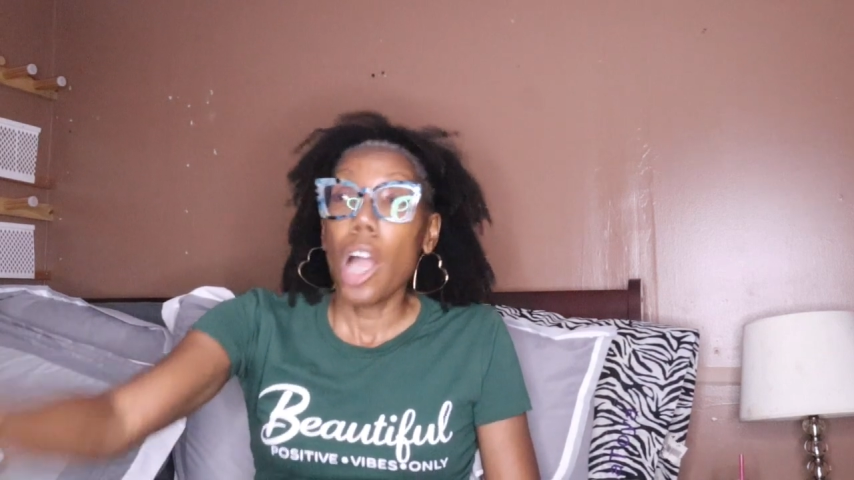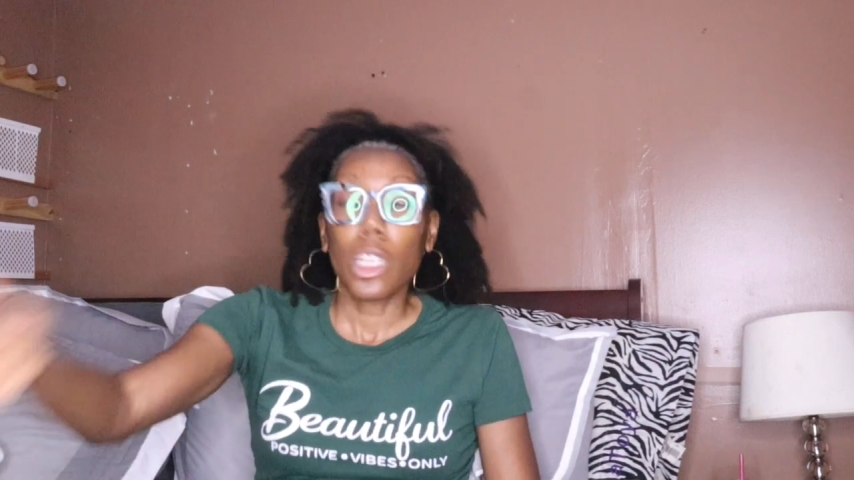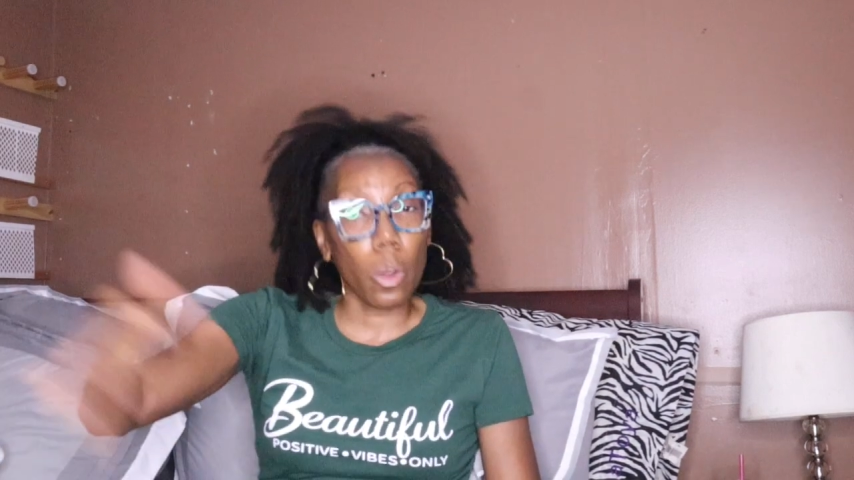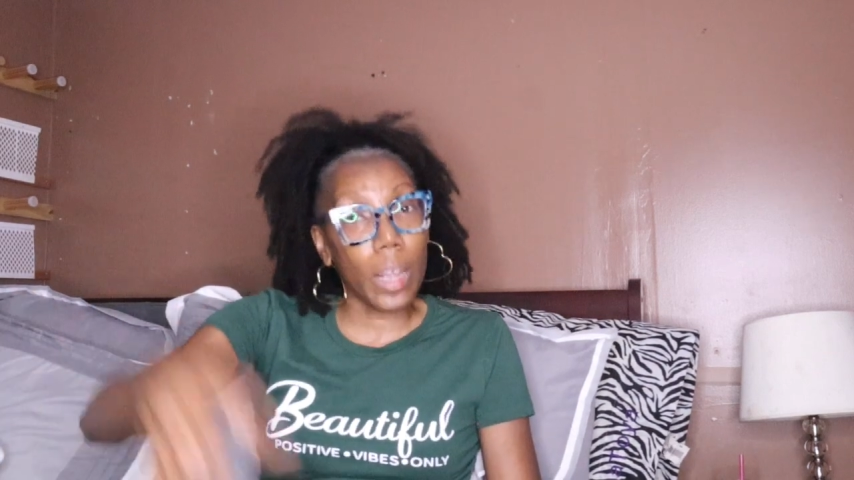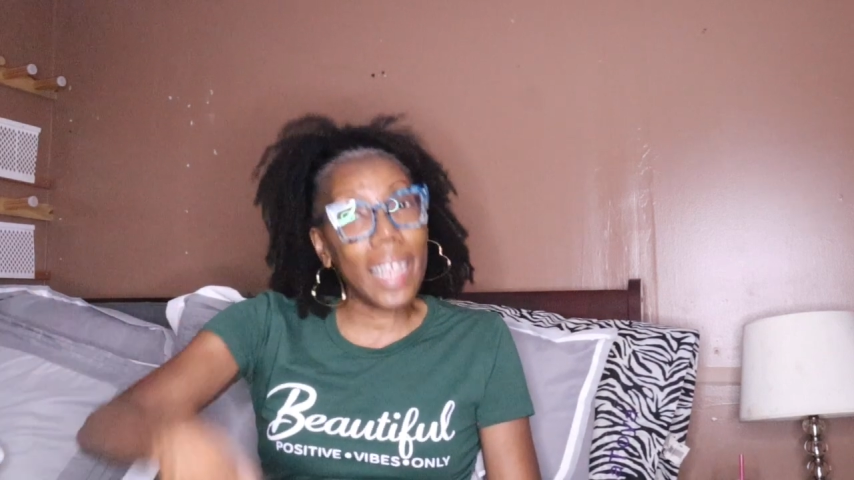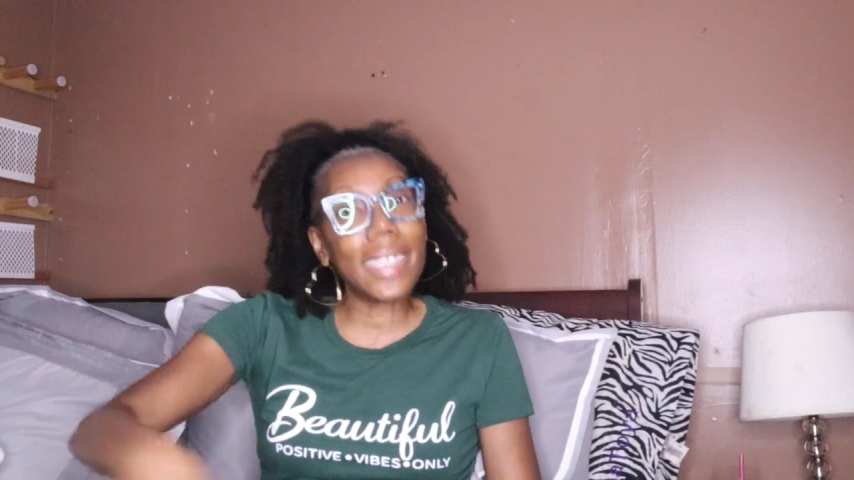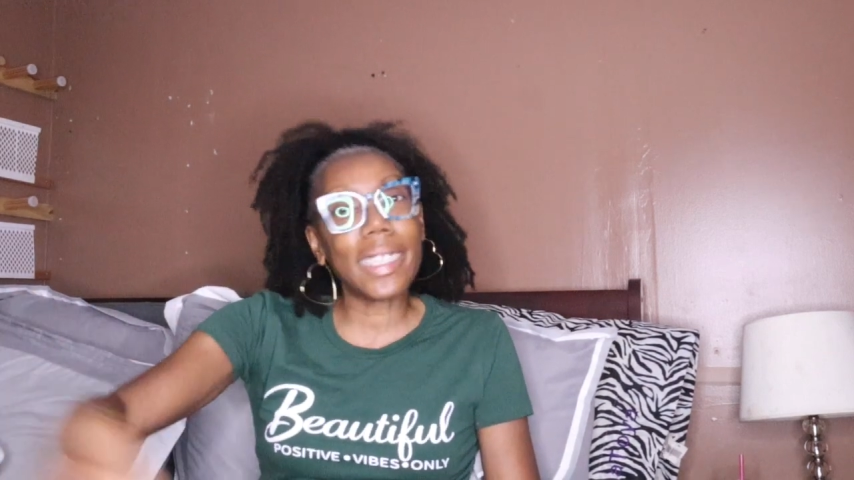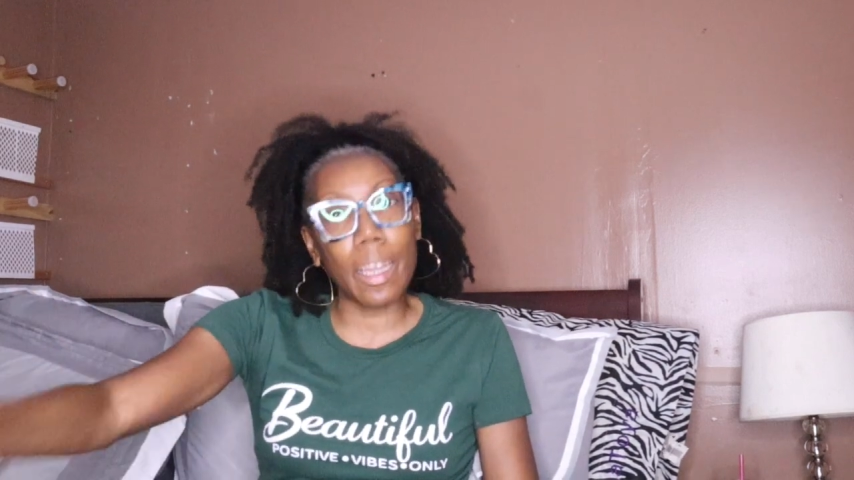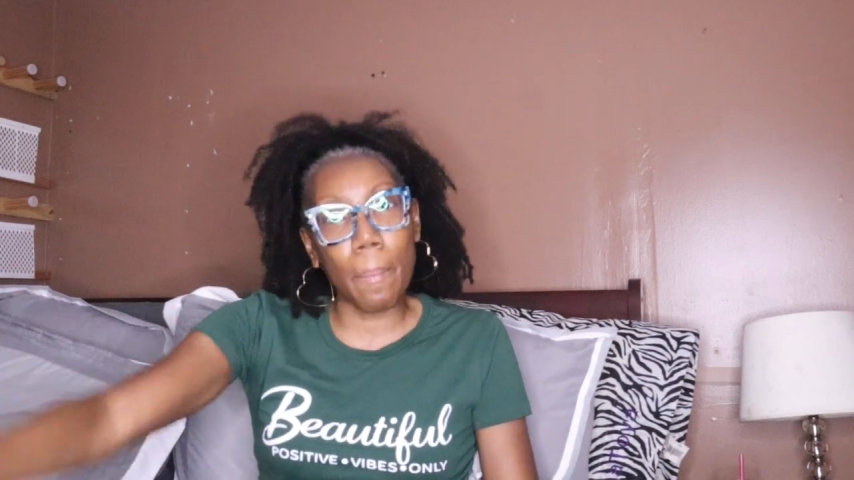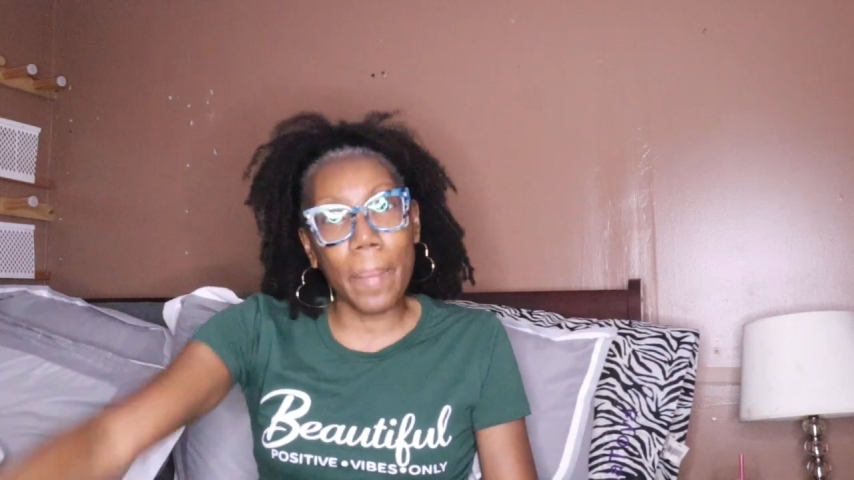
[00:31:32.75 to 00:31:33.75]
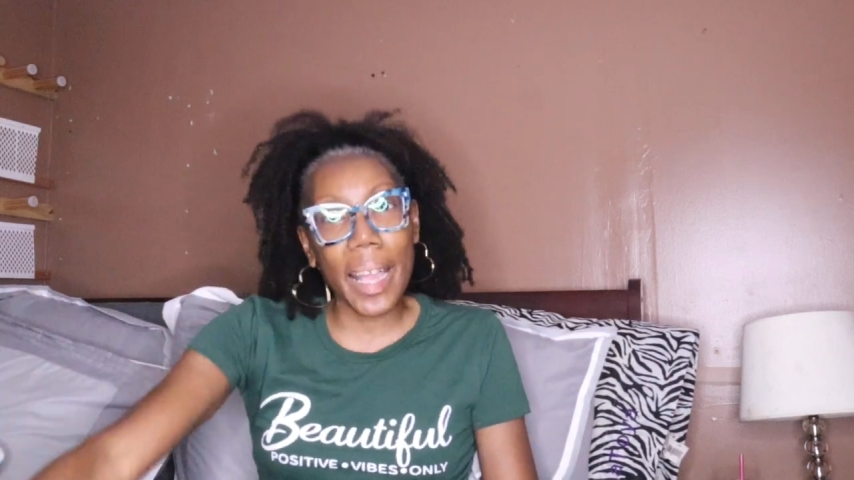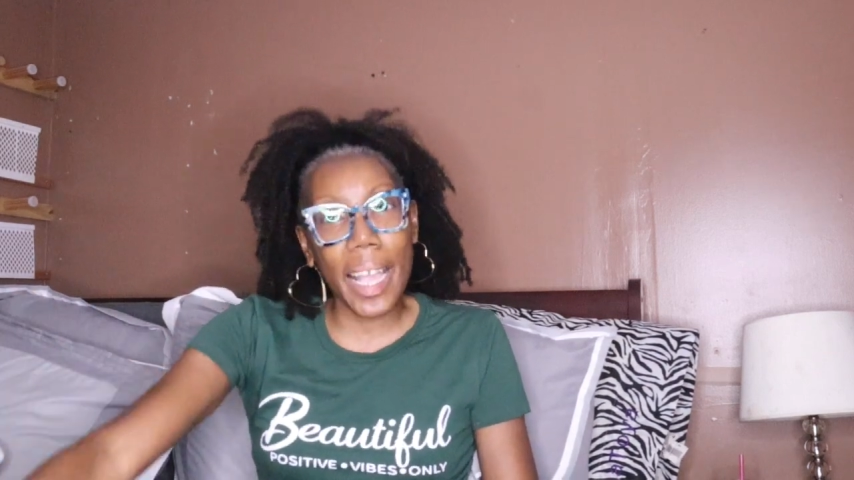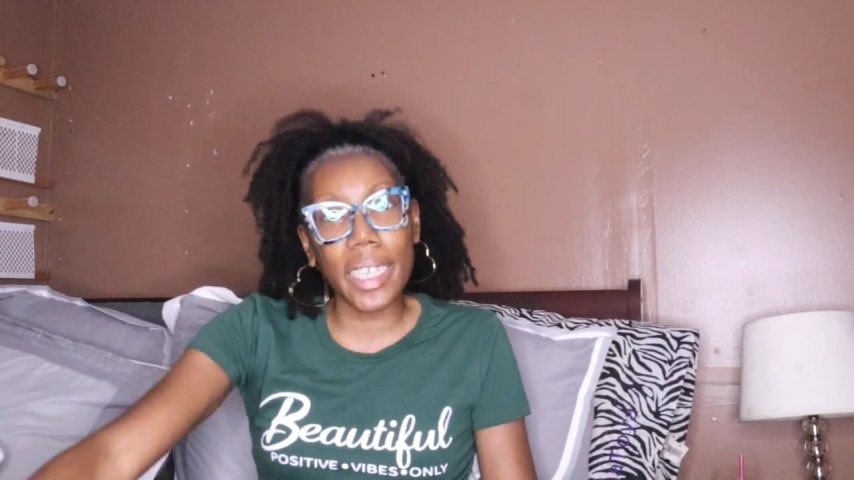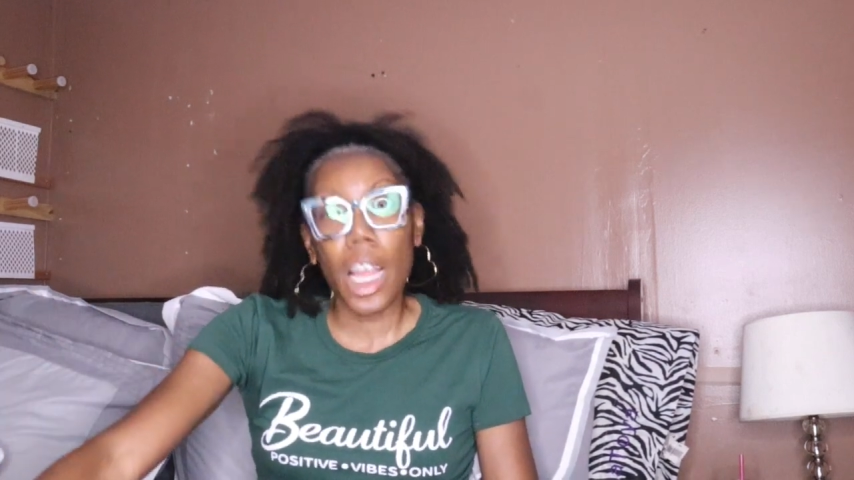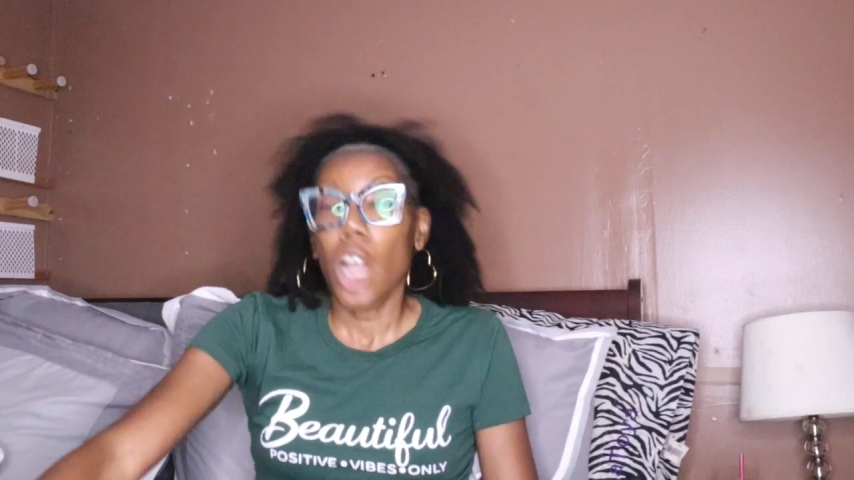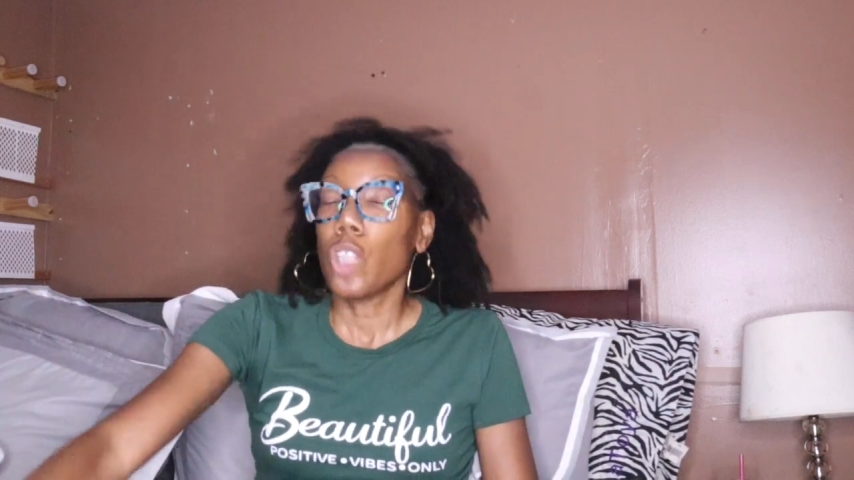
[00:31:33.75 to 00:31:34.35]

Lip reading: So he sent a man